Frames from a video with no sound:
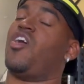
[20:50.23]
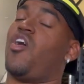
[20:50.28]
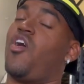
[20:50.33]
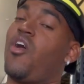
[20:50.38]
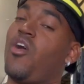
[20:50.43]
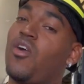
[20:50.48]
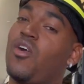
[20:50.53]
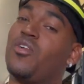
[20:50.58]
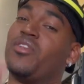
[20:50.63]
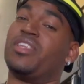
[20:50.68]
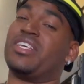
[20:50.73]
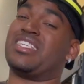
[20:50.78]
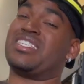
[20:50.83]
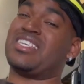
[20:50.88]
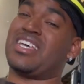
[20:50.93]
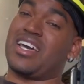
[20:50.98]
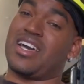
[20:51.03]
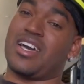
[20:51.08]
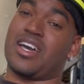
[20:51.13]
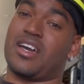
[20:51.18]
all the
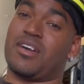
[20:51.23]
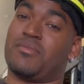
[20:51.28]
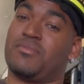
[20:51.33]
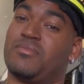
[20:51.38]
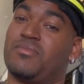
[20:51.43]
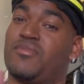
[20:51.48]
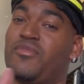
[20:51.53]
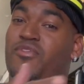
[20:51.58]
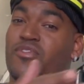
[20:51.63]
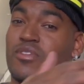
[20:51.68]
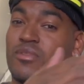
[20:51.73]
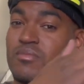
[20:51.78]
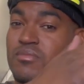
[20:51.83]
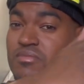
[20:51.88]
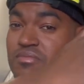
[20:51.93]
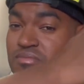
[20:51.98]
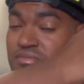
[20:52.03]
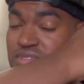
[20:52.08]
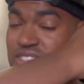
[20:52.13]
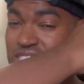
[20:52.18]
time from
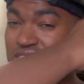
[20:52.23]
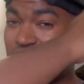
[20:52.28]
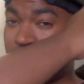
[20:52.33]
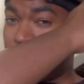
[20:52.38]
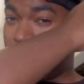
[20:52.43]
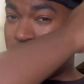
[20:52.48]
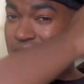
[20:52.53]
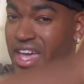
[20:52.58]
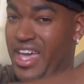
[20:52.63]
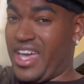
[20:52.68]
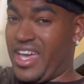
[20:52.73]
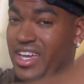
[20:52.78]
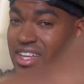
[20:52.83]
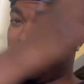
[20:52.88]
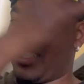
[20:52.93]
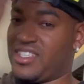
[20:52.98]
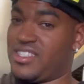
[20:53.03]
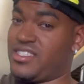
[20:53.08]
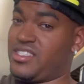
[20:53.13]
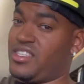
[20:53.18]
step A
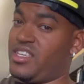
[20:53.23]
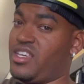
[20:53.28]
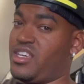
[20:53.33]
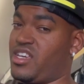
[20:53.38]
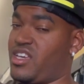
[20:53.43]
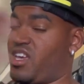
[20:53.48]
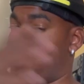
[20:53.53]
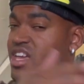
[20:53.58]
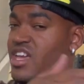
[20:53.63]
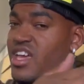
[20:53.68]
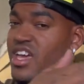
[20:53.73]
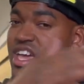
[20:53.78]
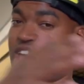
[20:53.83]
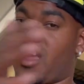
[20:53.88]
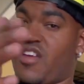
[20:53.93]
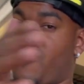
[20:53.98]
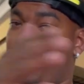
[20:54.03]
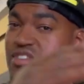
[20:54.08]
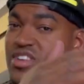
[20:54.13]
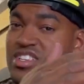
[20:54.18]
to Z
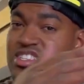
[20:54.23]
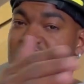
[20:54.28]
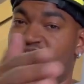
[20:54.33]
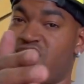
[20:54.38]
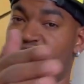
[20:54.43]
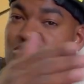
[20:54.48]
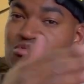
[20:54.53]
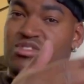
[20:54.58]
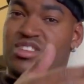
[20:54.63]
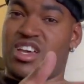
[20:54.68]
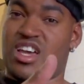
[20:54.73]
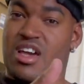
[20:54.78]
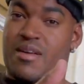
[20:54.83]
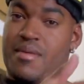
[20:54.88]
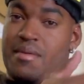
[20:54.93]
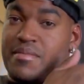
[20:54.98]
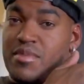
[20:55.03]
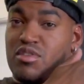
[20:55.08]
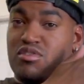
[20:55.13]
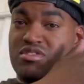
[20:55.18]
every single time
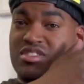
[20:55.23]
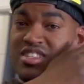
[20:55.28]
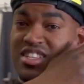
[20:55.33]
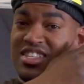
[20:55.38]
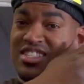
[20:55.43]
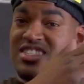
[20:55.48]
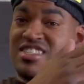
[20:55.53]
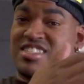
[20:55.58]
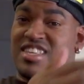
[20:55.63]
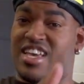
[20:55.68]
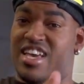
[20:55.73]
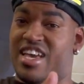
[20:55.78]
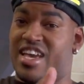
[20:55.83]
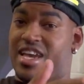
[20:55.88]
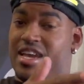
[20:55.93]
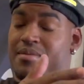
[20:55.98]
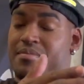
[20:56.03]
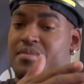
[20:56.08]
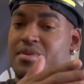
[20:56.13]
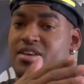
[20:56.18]
I'm using the
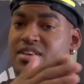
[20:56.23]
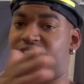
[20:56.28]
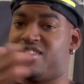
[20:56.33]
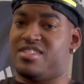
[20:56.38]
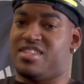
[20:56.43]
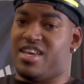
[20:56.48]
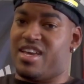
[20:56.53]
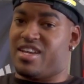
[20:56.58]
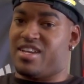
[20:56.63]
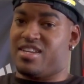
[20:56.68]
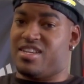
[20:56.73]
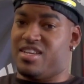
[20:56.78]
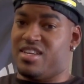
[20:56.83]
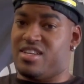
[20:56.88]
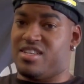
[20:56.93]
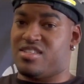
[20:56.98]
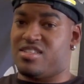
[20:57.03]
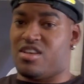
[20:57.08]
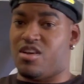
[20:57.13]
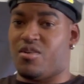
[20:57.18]
same
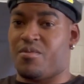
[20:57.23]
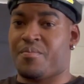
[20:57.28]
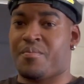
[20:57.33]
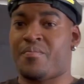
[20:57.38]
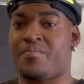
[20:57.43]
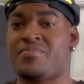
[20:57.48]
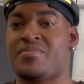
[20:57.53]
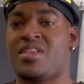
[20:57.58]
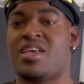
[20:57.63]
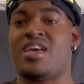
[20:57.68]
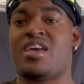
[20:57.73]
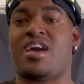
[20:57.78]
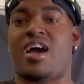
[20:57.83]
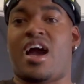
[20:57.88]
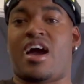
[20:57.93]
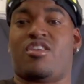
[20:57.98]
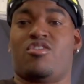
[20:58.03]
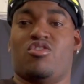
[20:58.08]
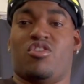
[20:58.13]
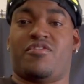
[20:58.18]
technique. So
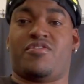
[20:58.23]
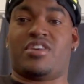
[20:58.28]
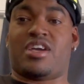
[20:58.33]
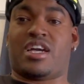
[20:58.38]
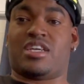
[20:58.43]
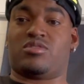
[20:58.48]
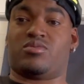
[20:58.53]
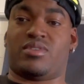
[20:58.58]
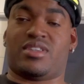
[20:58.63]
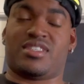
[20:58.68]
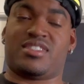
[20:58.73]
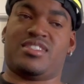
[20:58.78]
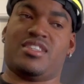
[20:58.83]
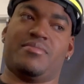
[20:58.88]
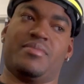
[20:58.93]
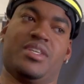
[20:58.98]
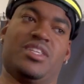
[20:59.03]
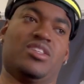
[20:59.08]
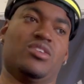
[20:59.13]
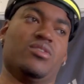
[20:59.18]
I don't know if you guys want to see
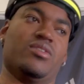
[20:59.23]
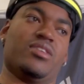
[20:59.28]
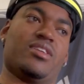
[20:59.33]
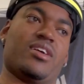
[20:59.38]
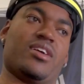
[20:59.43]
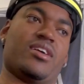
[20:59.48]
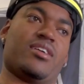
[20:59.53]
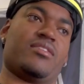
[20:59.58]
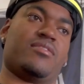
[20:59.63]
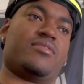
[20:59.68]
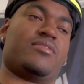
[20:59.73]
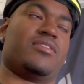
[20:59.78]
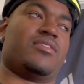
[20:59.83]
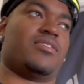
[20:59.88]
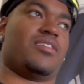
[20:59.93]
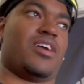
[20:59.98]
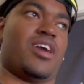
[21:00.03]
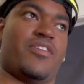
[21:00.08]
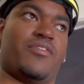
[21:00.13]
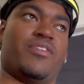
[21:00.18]
me doing that
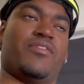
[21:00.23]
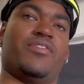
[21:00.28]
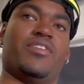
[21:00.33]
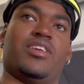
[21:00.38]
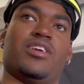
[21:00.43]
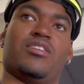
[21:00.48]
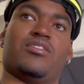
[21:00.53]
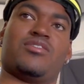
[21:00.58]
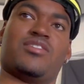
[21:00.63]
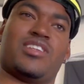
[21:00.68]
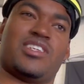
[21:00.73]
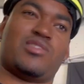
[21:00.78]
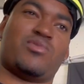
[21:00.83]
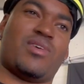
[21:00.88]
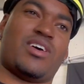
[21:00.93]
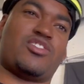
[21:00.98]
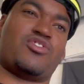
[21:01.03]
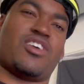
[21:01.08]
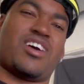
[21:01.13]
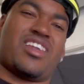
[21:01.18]
every video. So that's why
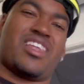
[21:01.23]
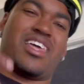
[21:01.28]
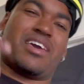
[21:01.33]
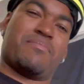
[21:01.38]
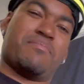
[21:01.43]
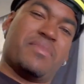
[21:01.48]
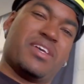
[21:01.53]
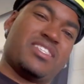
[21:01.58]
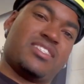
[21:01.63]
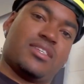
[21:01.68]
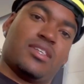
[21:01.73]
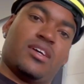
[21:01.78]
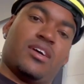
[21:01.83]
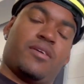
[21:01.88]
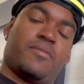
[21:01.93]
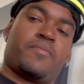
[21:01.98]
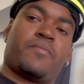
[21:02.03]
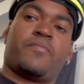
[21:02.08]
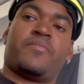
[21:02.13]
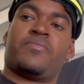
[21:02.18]
I try to like mix it
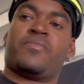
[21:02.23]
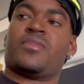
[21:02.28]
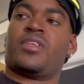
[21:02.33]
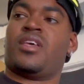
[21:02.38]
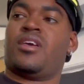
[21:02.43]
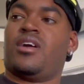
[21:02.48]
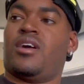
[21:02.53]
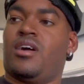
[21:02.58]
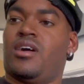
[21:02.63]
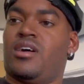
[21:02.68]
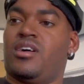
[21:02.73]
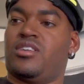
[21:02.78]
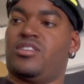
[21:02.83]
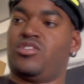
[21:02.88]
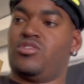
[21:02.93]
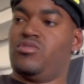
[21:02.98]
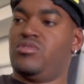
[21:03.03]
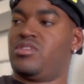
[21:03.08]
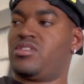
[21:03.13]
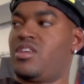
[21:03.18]
up, uh,
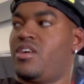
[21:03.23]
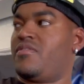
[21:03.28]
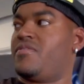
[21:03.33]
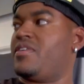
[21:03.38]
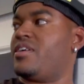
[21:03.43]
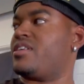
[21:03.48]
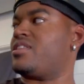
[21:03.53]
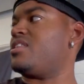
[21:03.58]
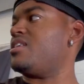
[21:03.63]
do stuff like